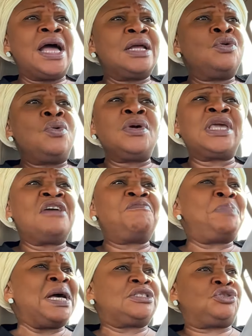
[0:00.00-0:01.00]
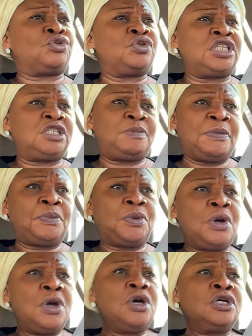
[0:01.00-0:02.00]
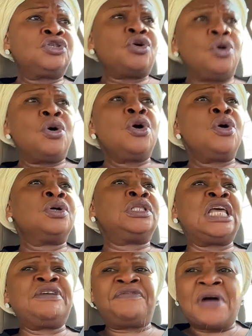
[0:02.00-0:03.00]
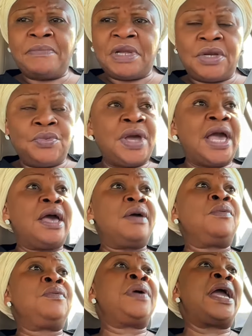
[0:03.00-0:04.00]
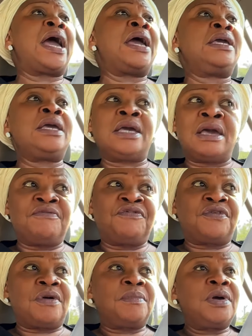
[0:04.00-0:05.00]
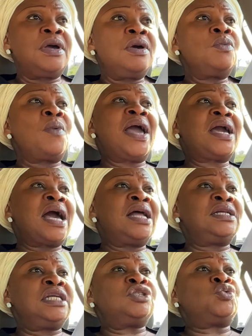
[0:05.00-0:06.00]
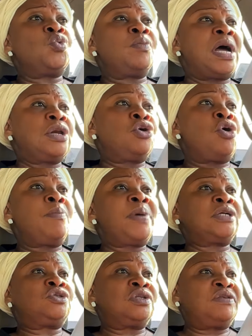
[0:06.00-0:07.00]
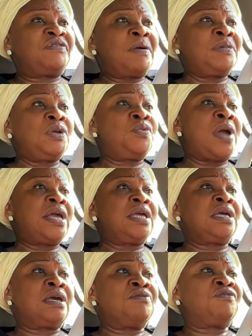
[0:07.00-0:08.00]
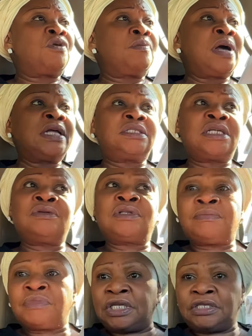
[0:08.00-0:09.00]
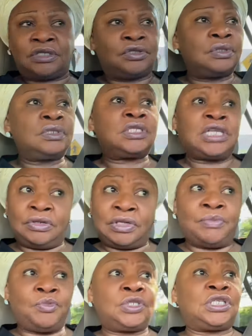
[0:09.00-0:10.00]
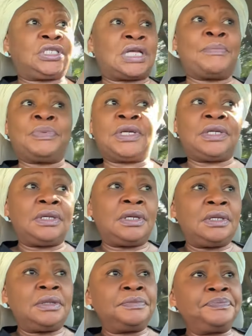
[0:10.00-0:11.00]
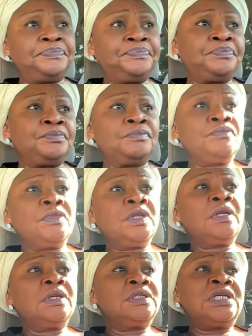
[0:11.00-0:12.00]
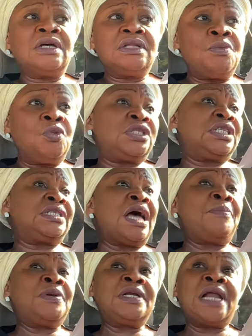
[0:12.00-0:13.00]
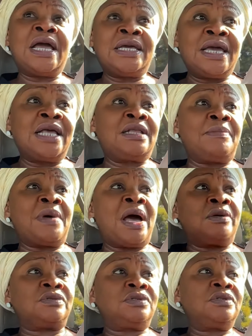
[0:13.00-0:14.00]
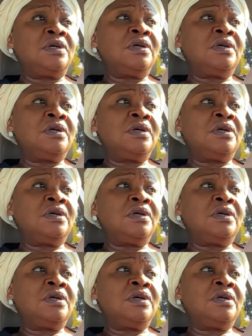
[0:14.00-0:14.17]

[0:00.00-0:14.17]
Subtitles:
Who gave birth to these people? So the family where he came from, why can't this woman go back to the family where he came from and tell them this? Tell them what is happening. Tell them what is happening and hear them out.